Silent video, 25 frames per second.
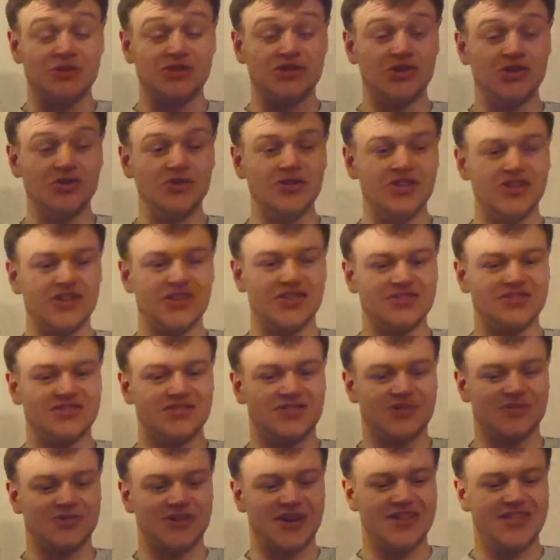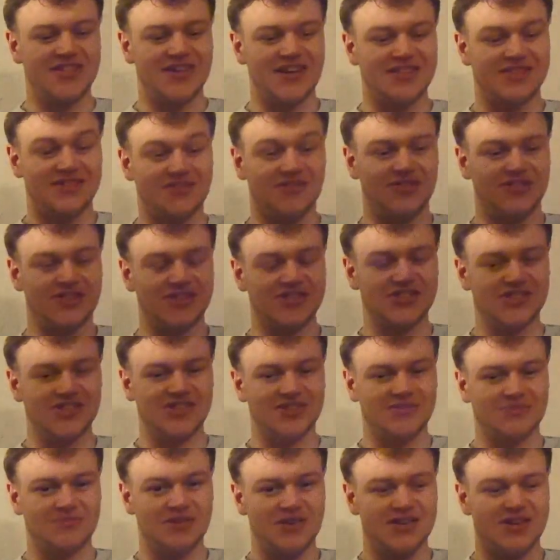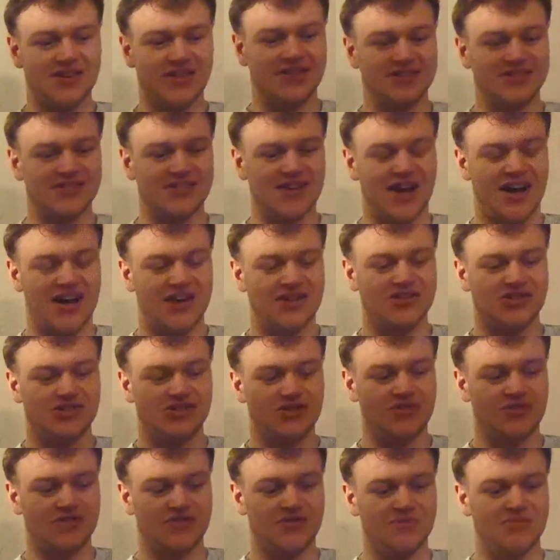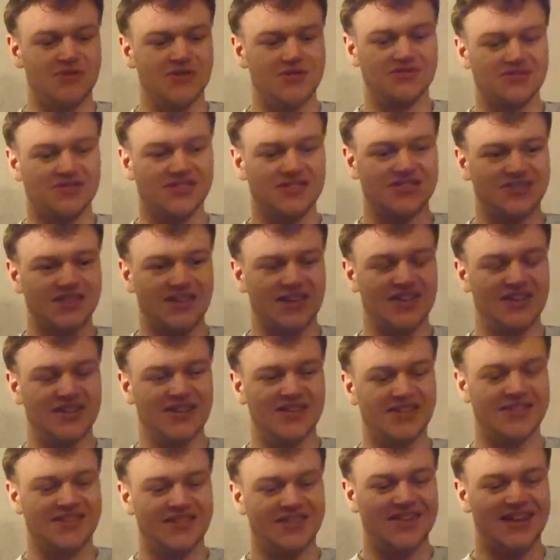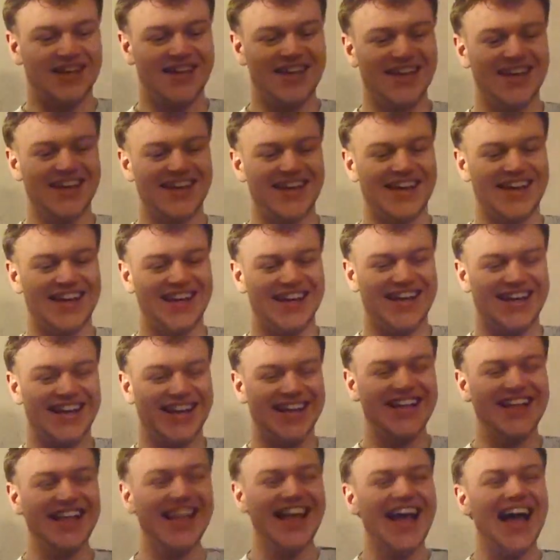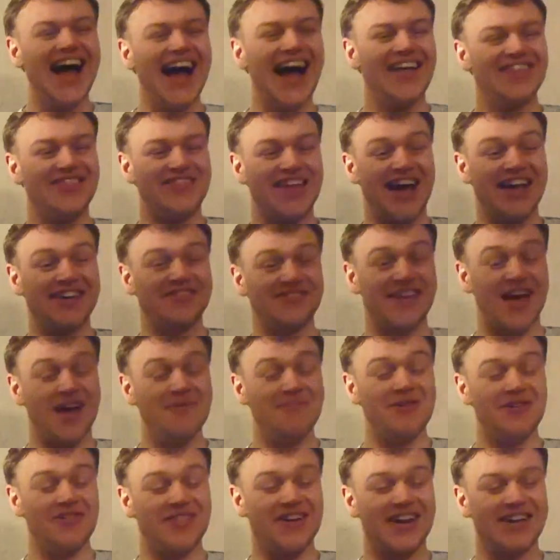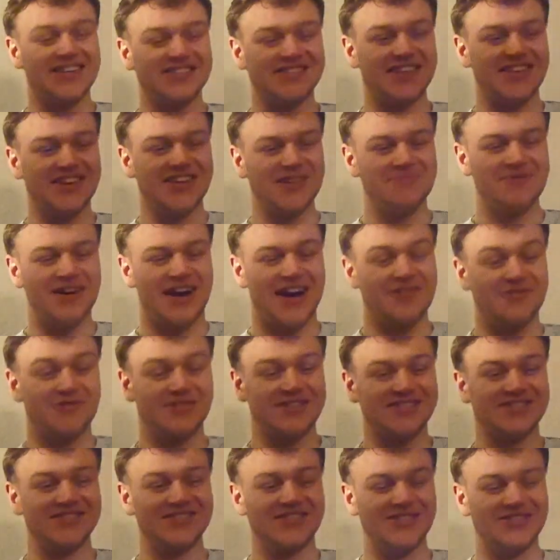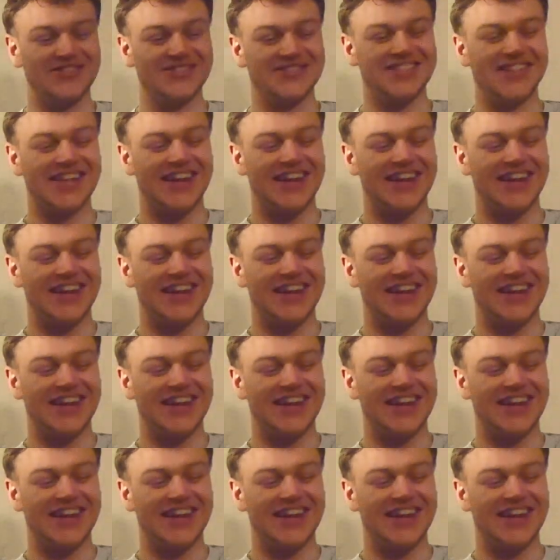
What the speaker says: took me 2 years to write that, to finish it, because I showed it to Moses, and that demo that I sent him, I listened